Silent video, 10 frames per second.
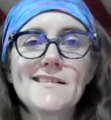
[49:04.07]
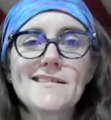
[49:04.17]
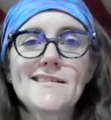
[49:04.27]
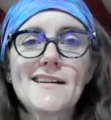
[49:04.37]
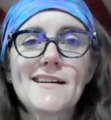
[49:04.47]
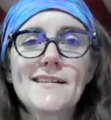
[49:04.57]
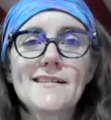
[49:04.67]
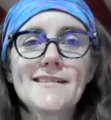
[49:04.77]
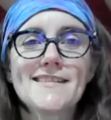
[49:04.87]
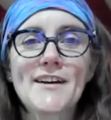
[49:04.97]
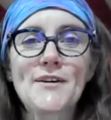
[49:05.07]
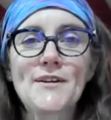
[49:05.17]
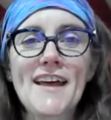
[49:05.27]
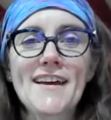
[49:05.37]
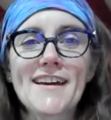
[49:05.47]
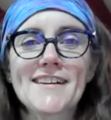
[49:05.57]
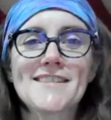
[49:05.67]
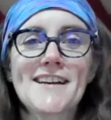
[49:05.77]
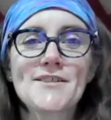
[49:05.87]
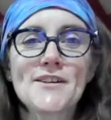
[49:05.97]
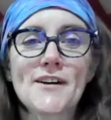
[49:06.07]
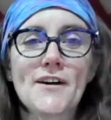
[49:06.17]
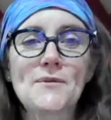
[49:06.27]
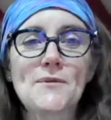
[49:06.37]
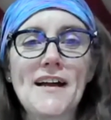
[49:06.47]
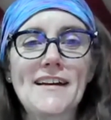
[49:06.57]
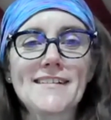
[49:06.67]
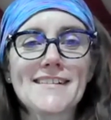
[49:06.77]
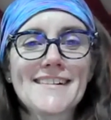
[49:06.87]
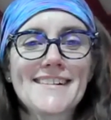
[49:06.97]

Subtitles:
seated single leg extension on the right.